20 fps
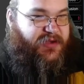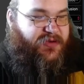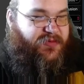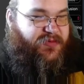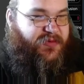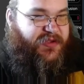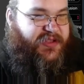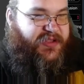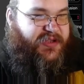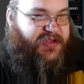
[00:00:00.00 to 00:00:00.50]

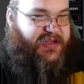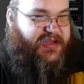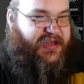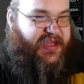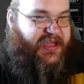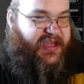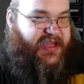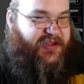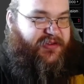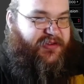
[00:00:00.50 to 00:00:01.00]
What's a good
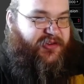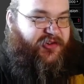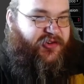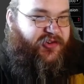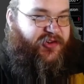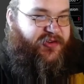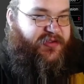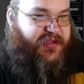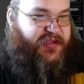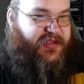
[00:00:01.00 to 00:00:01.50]
angle to
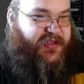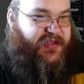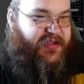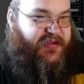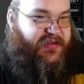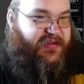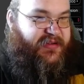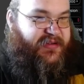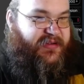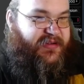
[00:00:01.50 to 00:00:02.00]
show this at?
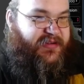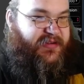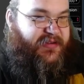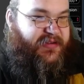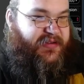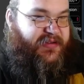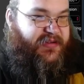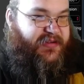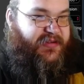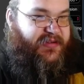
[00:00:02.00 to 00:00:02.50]

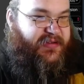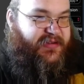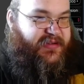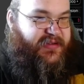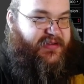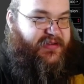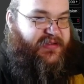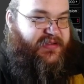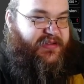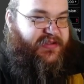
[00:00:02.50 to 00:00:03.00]

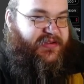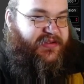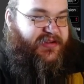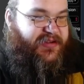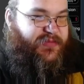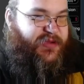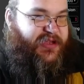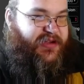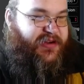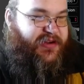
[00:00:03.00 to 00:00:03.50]
This is going
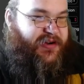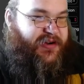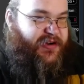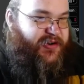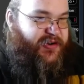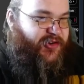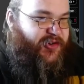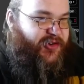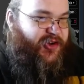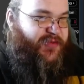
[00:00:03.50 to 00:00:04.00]
to be a
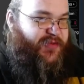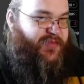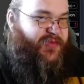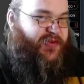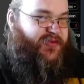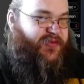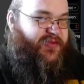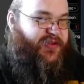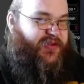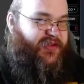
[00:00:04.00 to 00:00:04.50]
hard ship
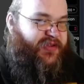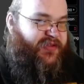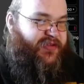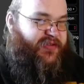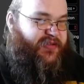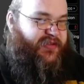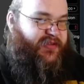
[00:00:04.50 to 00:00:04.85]
to